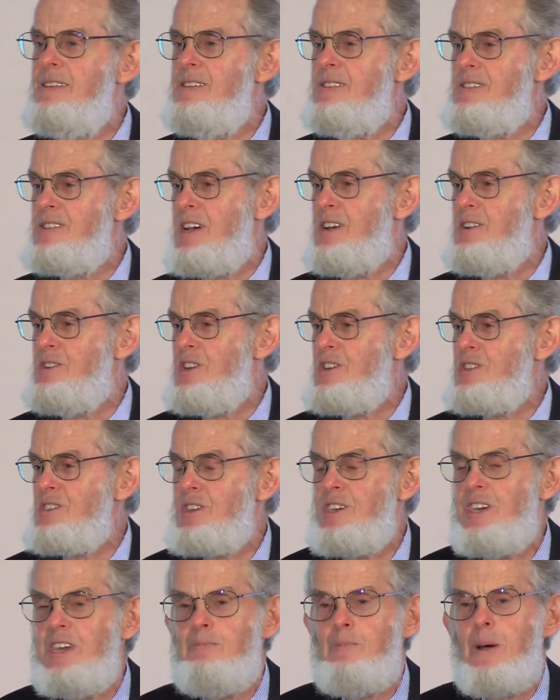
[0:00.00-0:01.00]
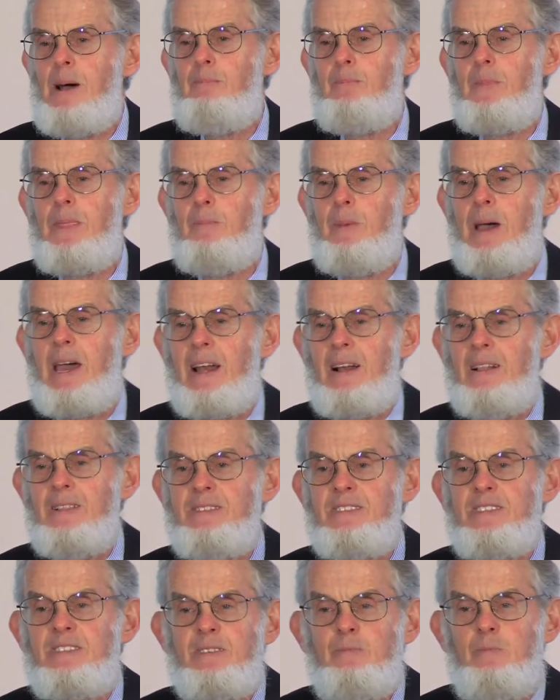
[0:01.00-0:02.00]
So just keep up the
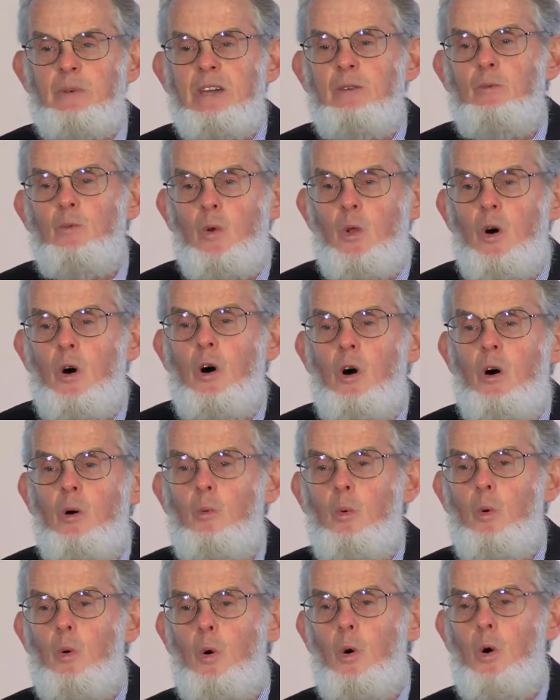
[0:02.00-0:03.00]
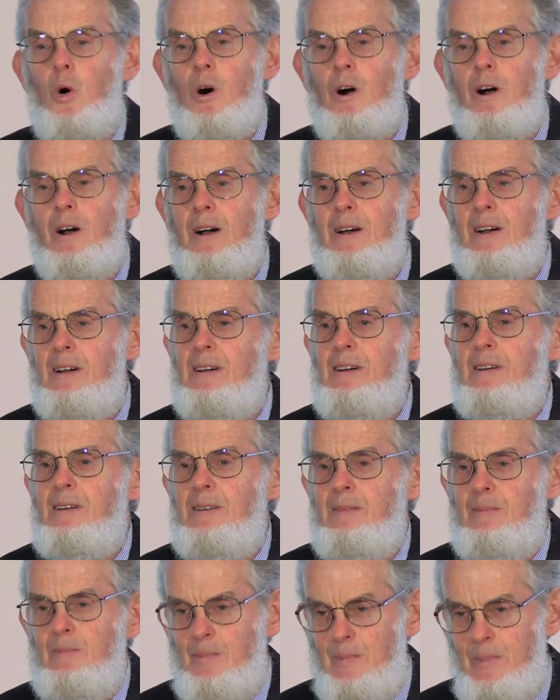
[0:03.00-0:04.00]
battles. It's a big, long war,
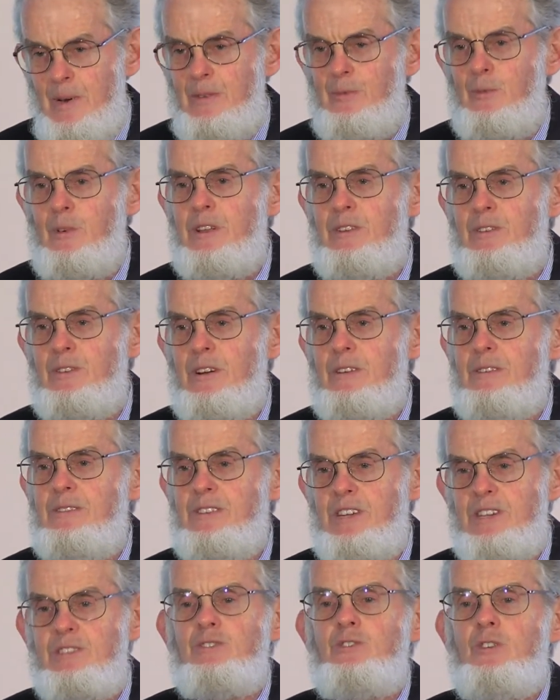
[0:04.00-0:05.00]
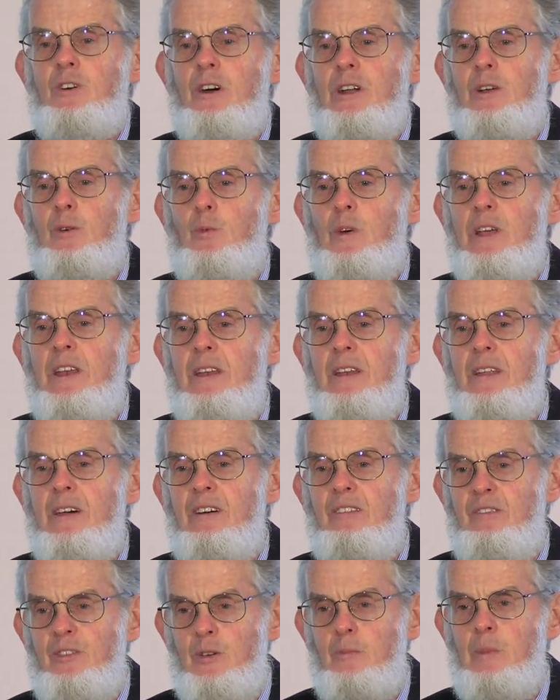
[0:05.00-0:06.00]
but we tr just try to win
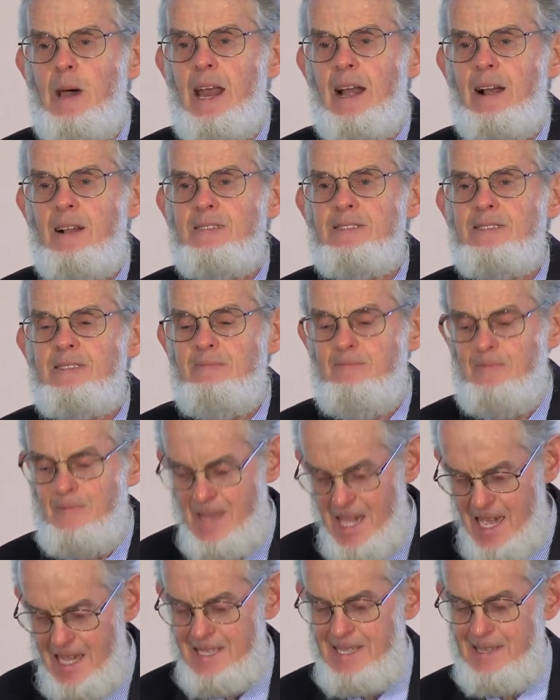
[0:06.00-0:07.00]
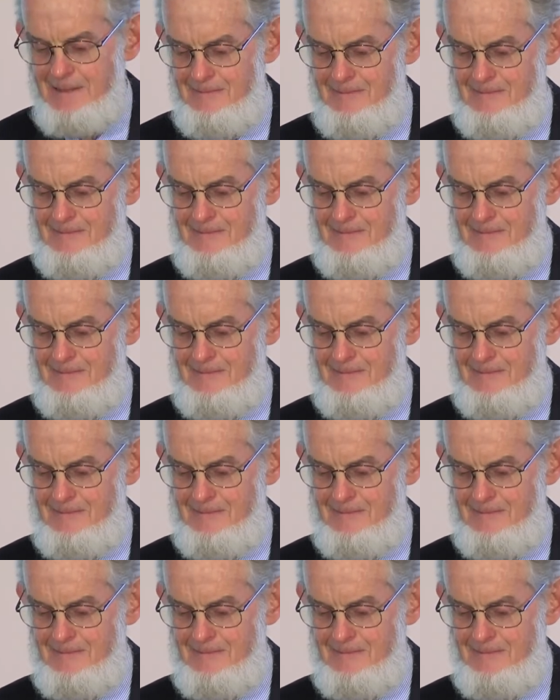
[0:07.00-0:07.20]
a few battles. Thanks.